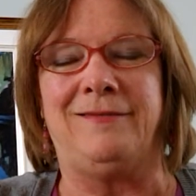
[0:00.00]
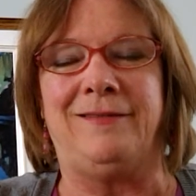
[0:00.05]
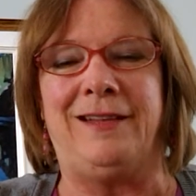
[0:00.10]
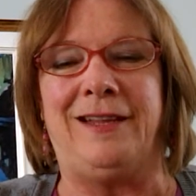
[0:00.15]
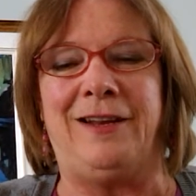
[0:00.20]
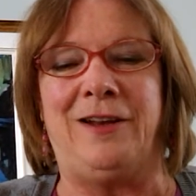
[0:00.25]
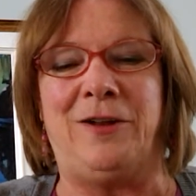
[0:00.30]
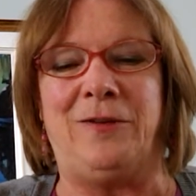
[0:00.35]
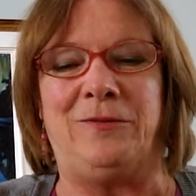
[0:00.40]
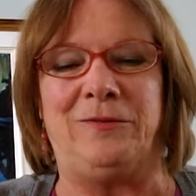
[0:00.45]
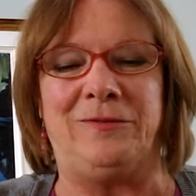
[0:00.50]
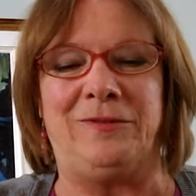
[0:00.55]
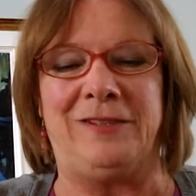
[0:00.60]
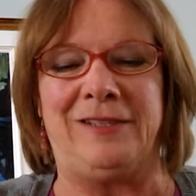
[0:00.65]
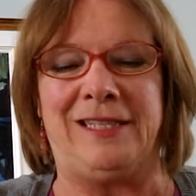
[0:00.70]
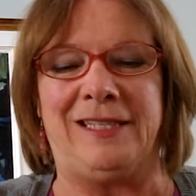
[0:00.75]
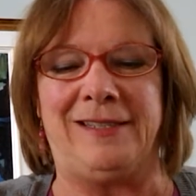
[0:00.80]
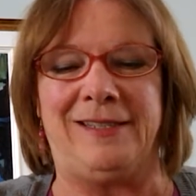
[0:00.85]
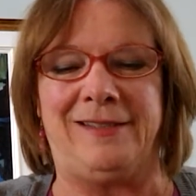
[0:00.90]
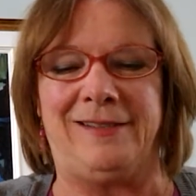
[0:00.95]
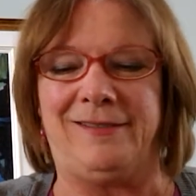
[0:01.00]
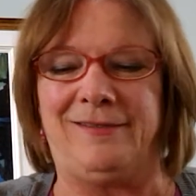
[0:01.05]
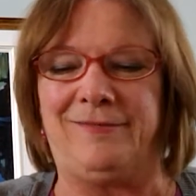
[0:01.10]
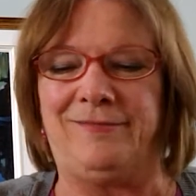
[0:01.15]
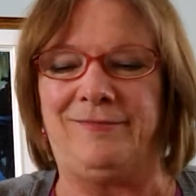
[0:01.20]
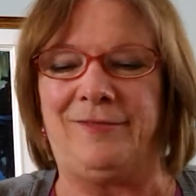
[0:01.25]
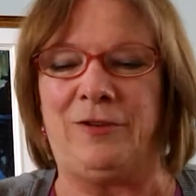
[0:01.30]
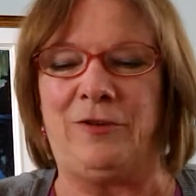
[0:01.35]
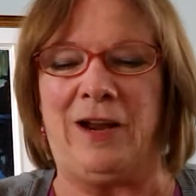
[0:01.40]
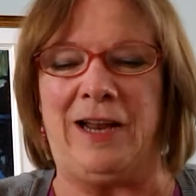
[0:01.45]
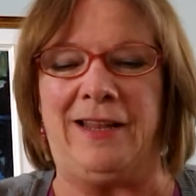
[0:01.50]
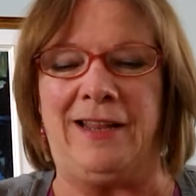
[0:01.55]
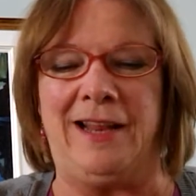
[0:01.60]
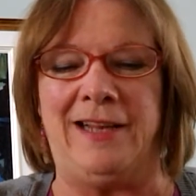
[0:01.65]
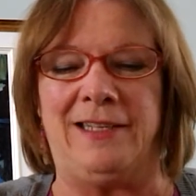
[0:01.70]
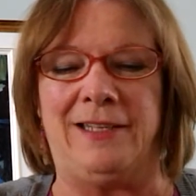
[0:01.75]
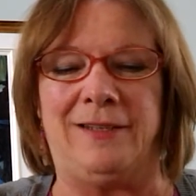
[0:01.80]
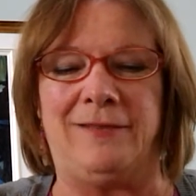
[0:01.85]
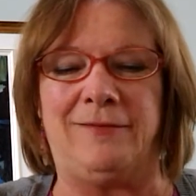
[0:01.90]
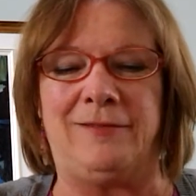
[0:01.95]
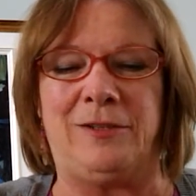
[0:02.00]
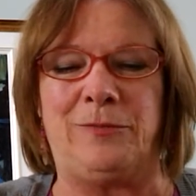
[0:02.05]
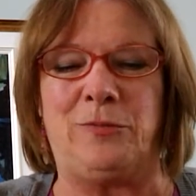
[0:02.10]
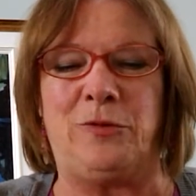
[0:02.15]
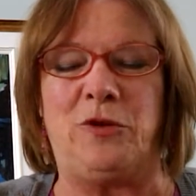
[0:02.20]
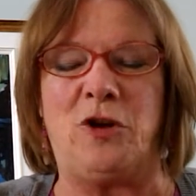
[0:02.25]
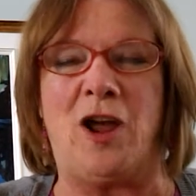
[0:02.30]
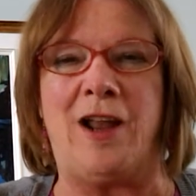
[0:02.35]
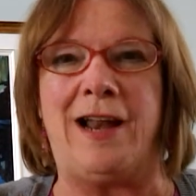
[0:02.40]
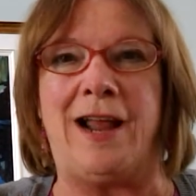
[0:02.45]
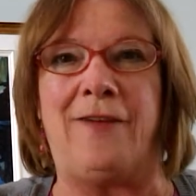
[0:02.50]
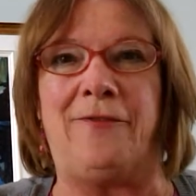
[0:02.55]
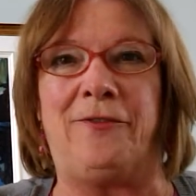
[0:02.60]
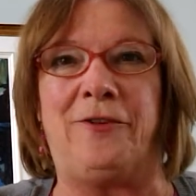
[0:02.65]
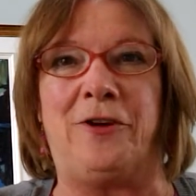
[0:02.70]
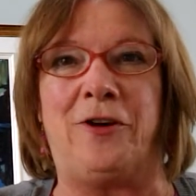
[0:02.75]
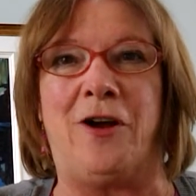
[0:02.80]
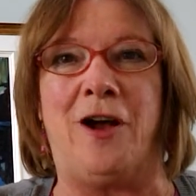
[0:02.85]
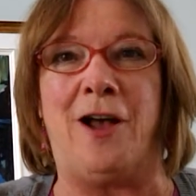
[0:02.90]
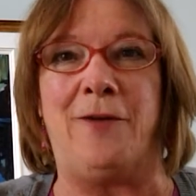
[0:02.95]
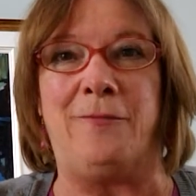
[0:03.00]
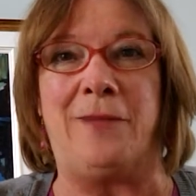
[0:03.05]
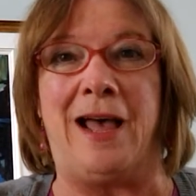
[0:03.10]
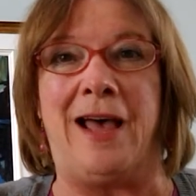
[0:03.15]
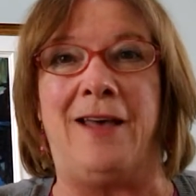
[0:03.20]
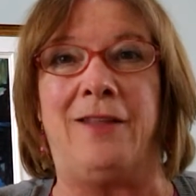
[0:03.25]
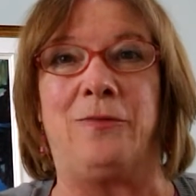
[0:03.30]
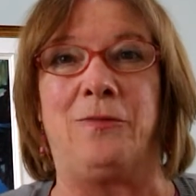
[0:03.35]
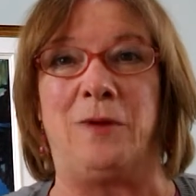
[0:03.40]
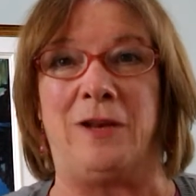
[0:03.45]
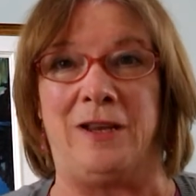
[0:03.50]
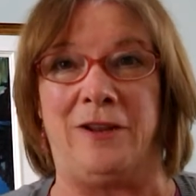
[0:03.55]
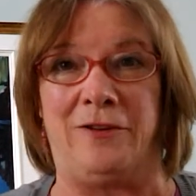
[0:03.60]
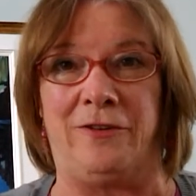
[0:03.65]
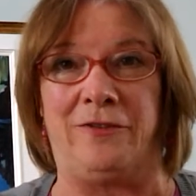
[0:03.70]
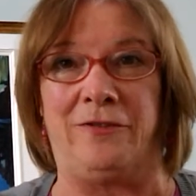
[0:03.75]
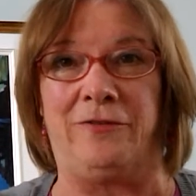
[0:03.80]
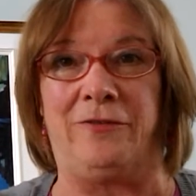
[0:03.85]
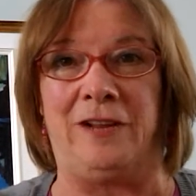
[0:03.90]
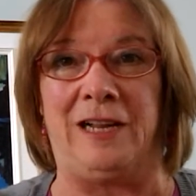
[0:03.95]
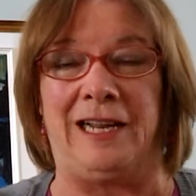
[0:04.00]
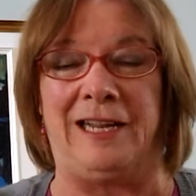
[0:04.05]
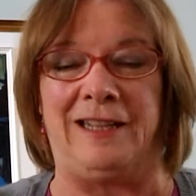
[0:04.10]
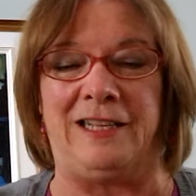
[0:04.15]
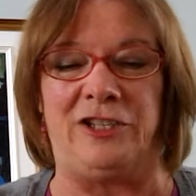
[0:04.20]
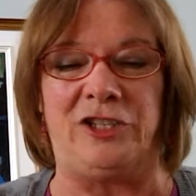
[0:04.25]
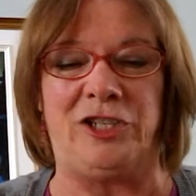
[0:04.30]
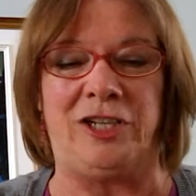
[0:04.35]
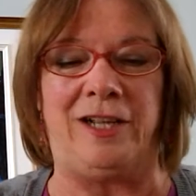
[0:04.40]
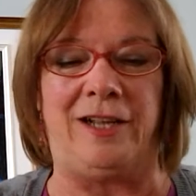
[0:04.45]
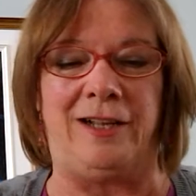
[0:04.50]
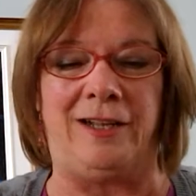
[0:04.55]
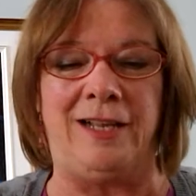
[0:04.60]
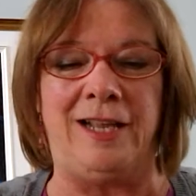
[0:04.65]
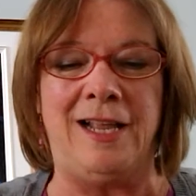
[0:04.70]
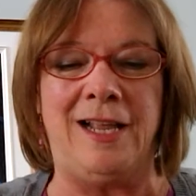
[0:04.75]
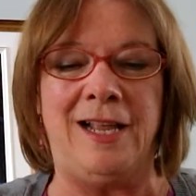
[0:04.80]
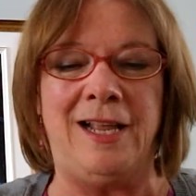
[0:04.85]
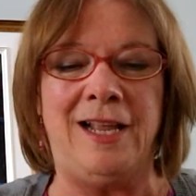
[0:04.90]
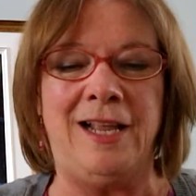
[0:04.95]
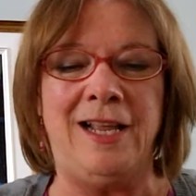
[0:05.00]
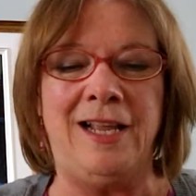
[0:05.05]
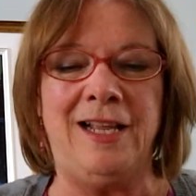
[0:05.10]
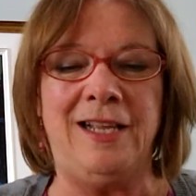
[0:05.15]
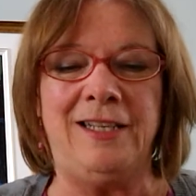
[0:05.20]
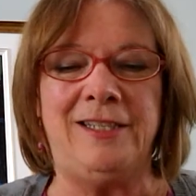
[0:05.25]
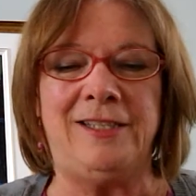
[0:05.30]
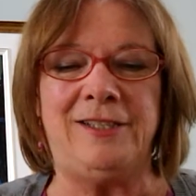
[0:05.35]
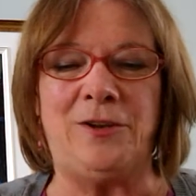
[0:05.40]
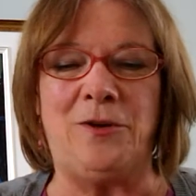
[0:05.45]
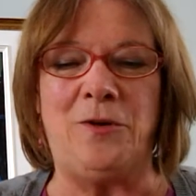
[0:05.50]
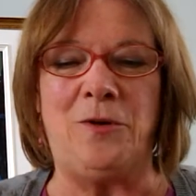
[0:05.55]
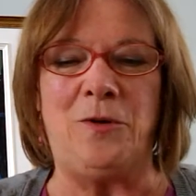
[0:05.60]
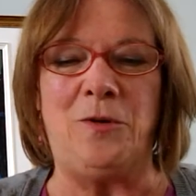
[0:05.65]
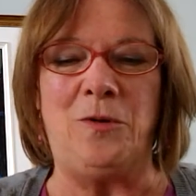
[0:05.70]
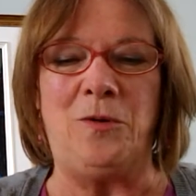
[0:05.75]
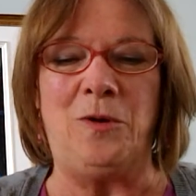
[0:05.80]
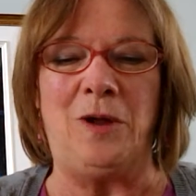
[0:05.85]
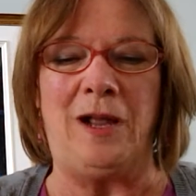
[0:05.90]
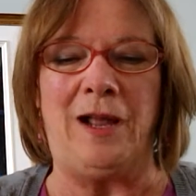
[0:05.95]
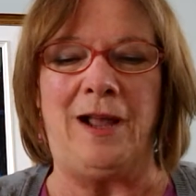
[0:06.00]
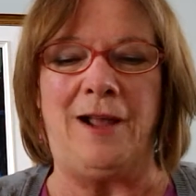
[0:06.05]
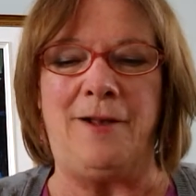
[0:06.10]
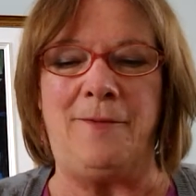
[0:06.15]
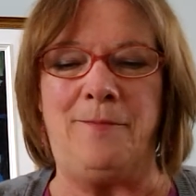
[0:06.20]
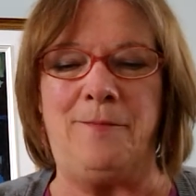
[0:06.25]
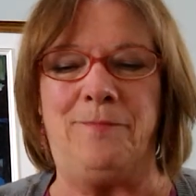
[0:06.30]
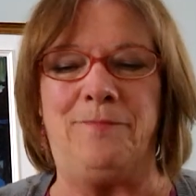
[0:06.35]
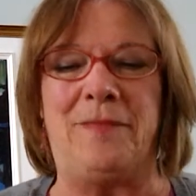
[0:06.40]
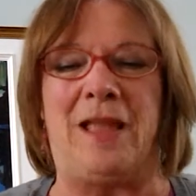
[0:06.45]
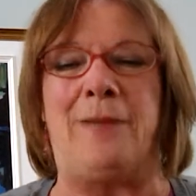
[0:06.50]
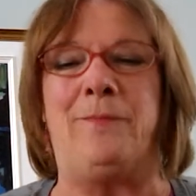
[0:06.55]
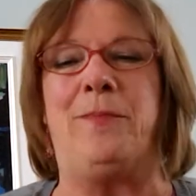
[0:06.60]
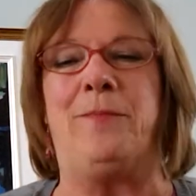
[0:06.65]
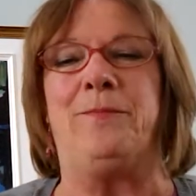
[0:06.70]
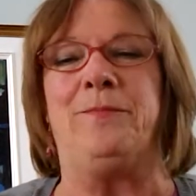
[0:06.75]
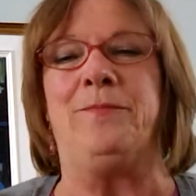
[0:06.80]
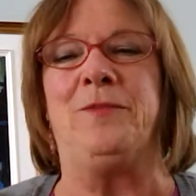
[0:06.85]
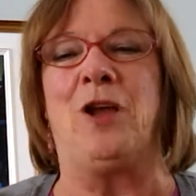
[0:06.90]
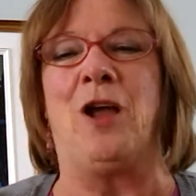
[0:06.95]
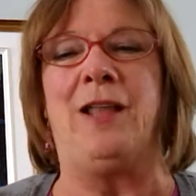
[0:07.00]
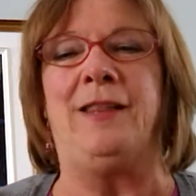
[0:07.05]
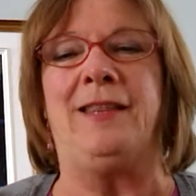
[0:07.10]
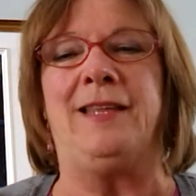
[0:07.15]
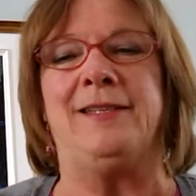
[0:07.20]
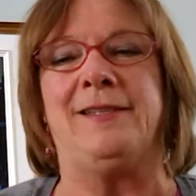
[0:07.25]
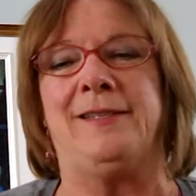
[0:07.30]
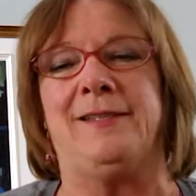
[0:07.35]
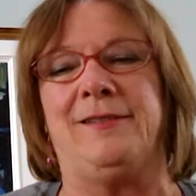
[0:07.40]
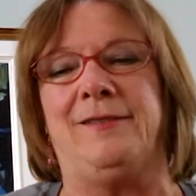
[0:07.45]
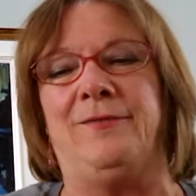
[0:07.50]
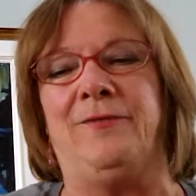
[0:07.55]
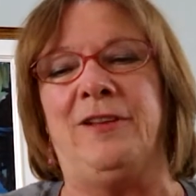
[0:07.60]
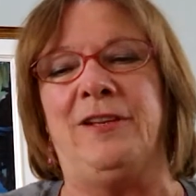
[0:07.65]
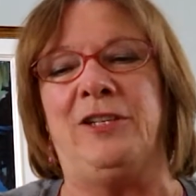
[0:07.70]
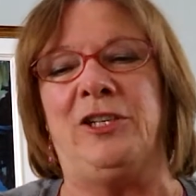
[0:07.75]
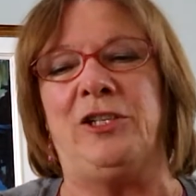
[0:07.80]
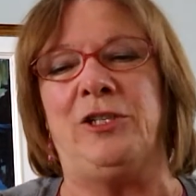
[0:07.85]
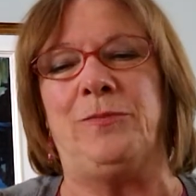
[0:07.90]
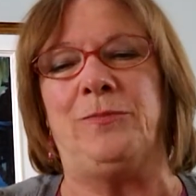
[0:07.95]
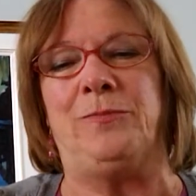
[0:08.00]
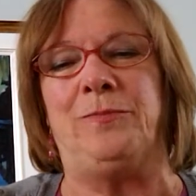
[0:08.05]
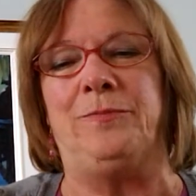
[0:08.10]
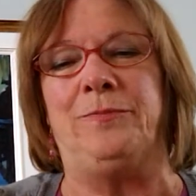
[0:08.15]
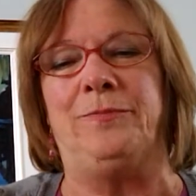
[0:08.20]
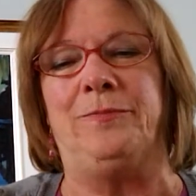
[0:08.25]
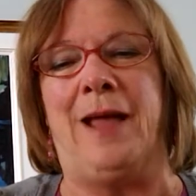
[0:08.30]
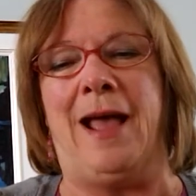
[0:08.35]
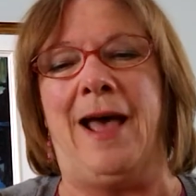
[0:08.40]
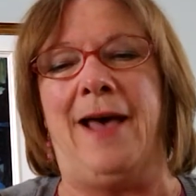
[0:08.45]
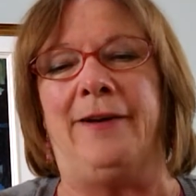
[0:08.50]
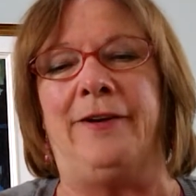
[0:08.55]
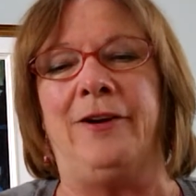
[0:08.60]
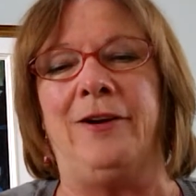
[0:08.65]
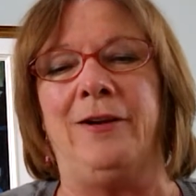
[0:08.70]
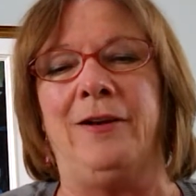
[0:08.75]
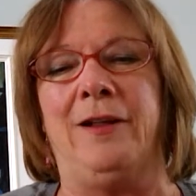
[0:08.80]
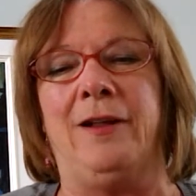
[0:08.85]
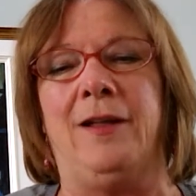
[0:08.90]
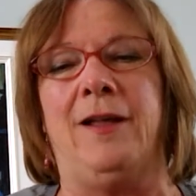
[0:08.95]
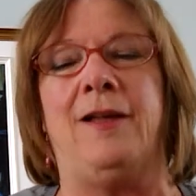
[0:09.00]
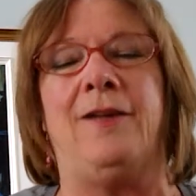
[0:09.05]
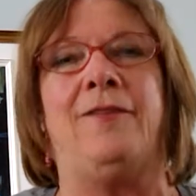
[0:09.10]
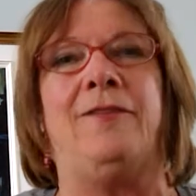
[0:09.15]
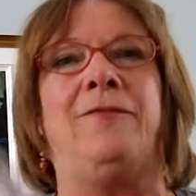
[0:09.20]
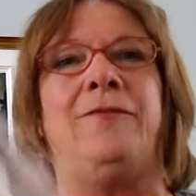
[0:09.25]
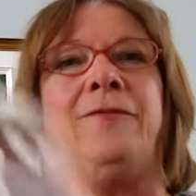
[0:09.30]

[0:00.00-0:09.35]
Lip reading: you know, it's just a great thing to put on after a hot bath when you're feeling the chill. So I've got this vintage pattern of